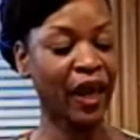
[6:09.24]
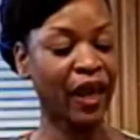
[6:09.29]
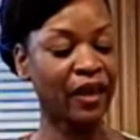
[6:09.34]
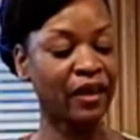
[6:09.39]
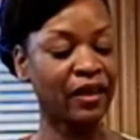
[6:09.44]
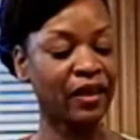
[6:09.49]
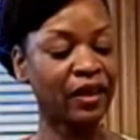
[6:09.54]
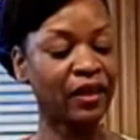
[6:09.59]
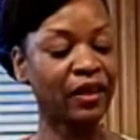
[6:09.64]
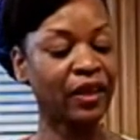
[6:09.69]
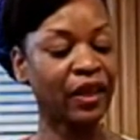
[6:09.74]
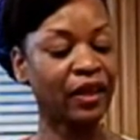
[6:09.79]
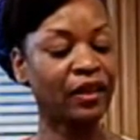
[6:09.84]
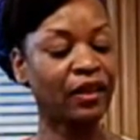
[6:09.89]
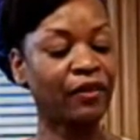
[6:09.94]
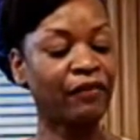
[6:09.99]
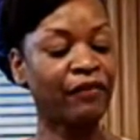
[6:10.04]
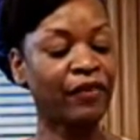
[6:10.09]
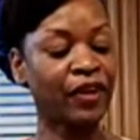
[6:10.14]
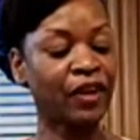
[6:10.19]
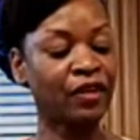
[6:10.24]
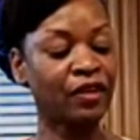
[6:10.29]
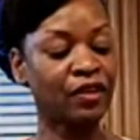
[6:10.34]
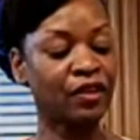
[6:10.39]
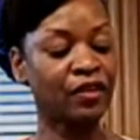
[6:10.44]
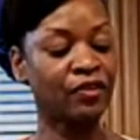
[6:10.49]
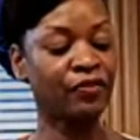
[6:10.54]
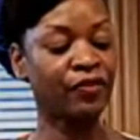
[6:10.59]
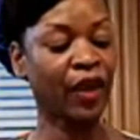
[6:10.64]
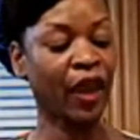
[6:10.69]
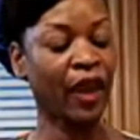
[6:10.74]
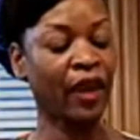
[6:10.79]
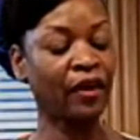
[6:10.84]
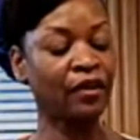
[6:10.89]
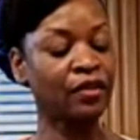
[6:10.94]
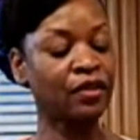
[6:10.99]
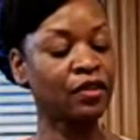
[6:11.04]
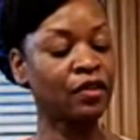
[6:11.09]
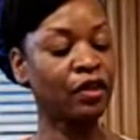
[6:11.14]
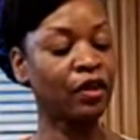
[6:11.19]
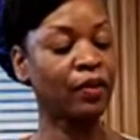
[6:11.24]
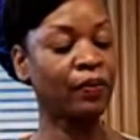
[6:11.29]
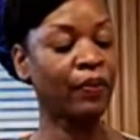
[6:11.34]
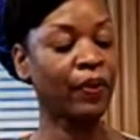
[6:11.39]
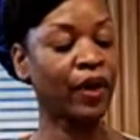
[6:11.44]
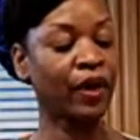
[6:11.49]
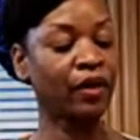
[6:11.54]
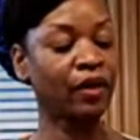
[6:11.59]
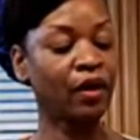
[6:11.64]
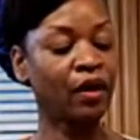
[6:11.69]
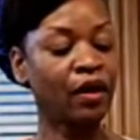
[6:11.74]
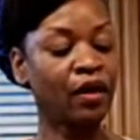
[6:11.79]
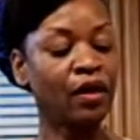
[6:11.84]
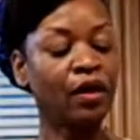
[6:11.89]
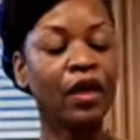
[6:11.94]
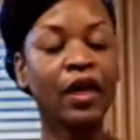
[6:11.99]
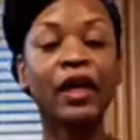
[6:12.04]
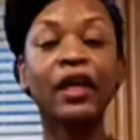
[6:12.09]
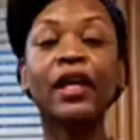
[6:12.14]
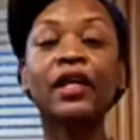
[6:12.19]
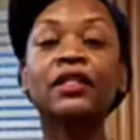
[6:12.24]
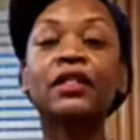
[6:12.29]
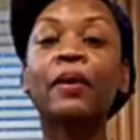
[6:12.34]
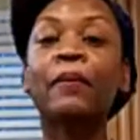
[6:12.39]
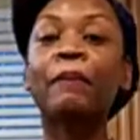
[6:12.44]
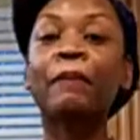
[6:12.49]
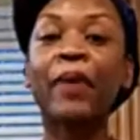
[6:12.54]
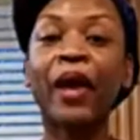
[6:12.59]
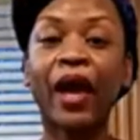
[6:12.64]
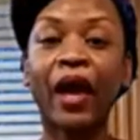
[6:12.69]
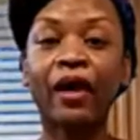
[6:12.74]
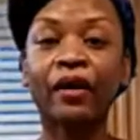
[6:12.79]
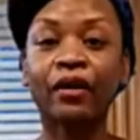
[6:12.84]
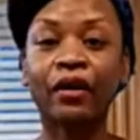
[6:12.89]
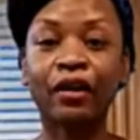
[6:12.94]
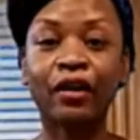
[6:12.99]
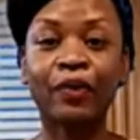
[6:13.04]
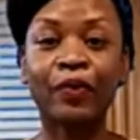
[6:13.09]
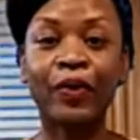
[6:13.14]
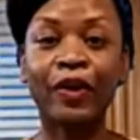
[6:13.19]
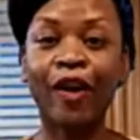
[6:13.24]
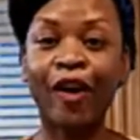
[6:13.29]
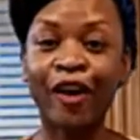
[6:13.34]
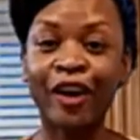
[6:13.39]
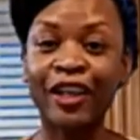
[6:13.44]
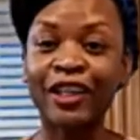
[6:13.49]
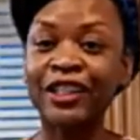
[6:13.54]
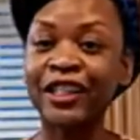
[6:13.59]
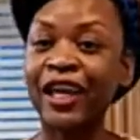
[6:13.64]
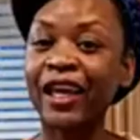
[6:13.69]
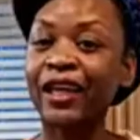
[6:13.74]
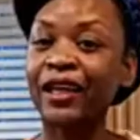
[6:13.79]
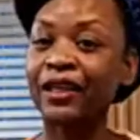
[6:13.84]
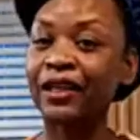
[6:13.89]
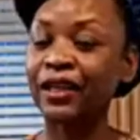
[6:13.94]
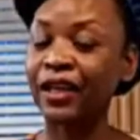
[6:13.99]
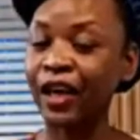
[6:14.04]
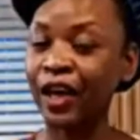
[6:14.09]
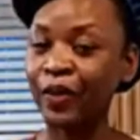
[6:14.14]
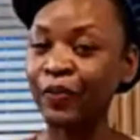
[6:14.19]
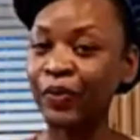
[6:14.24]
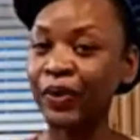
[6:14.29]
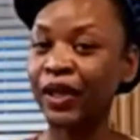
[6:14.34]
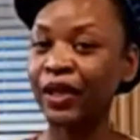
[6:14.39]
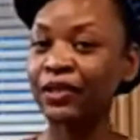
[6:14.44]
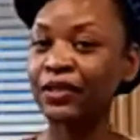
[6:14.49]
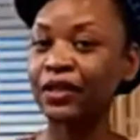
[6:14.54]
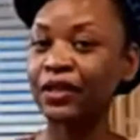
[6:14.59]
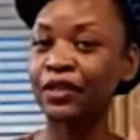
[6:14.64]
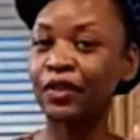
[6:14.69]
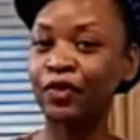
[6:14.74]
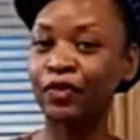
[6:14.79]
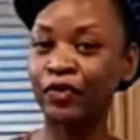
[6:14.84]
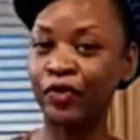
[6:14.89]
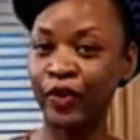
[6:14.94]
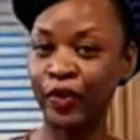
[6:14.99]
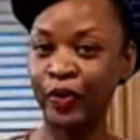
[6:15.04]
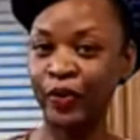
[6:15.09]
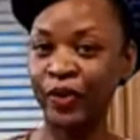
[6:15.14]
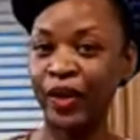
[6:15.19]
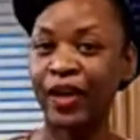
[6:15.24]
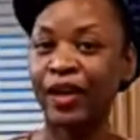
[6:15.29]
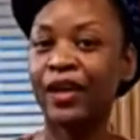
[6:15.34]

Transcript: I didn't get a definitive answer, but it doesn't matter when all is said and done because it's a root.